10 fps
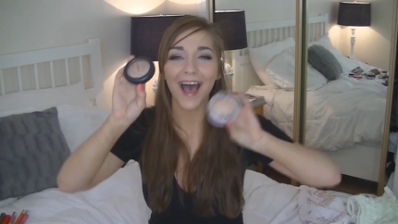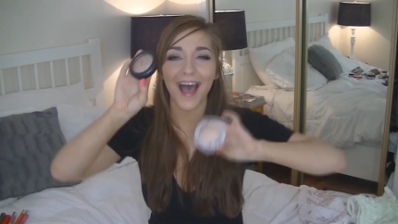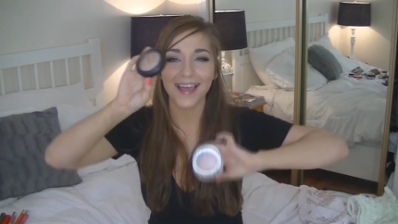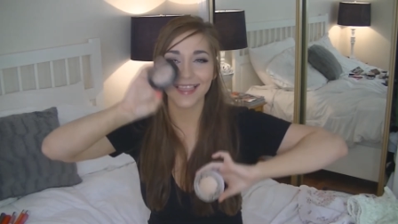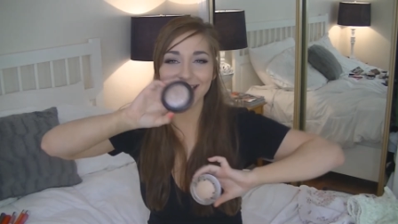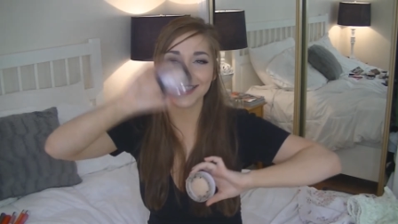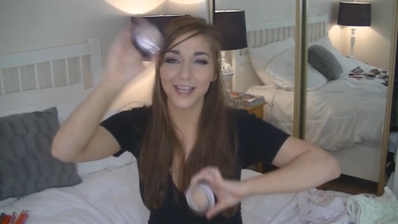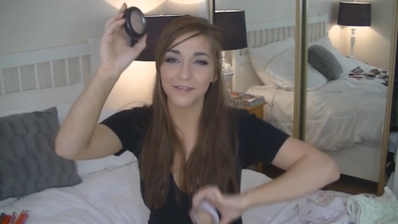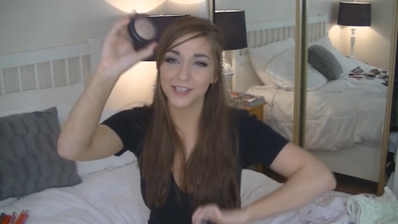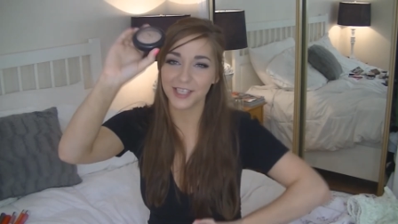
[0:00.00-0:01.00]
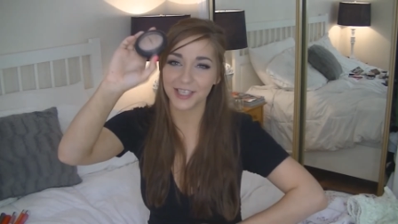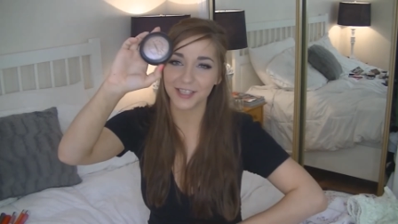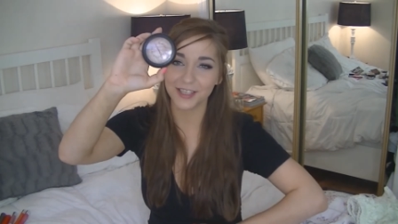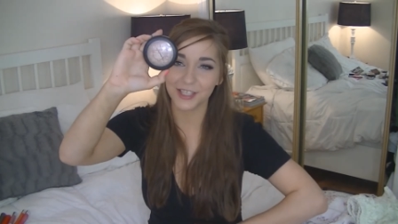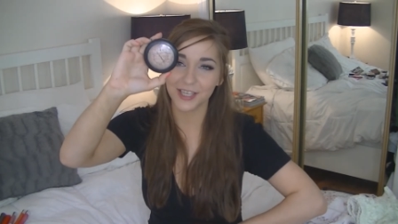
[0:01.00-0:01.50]
I think Soft and
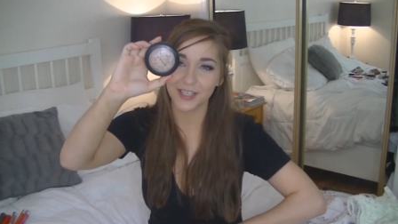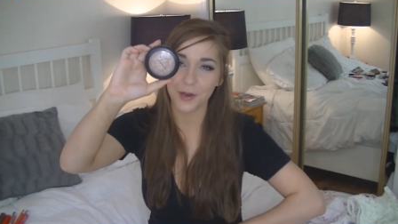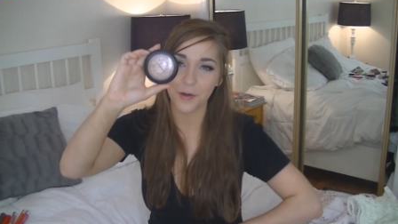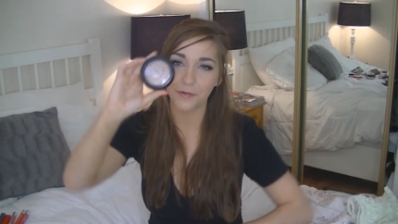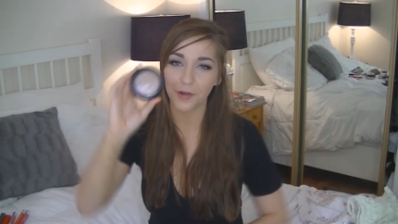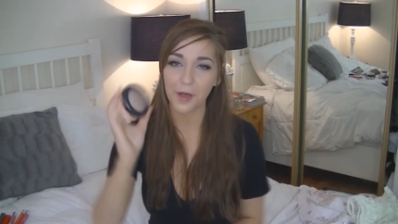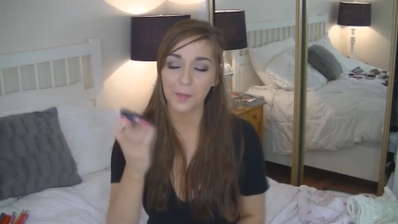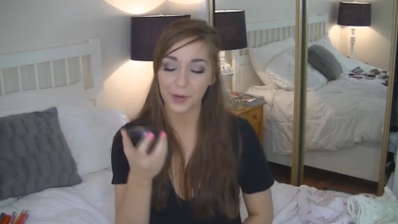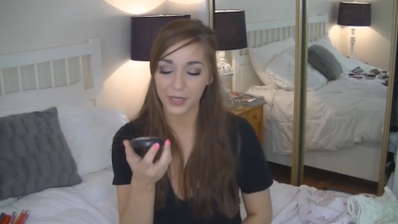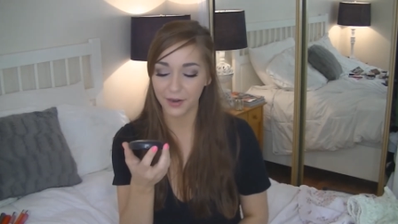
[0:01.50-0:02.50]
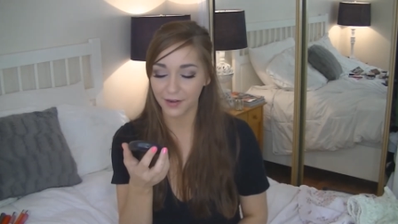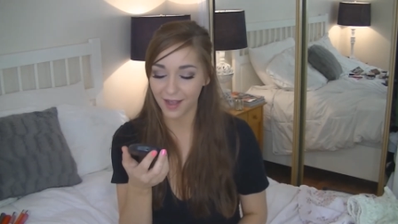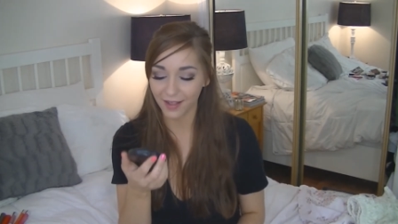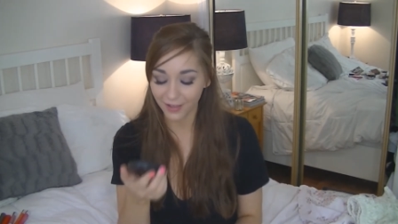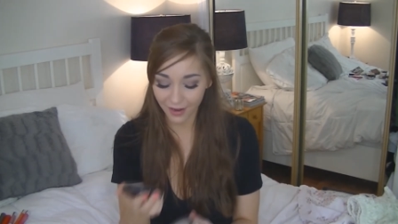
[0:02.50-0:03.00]
Gentle is just an overall prettier
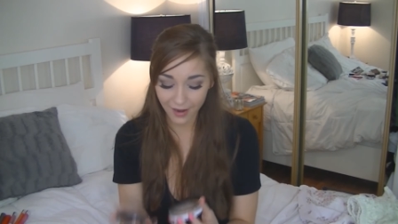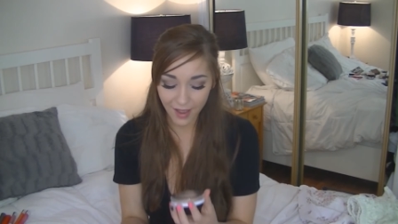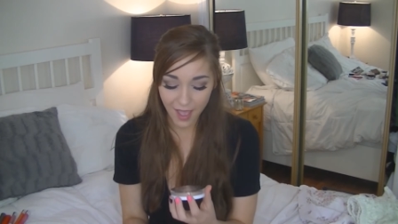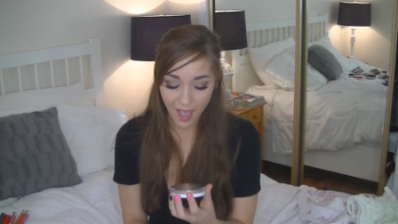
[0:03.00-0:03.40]
color,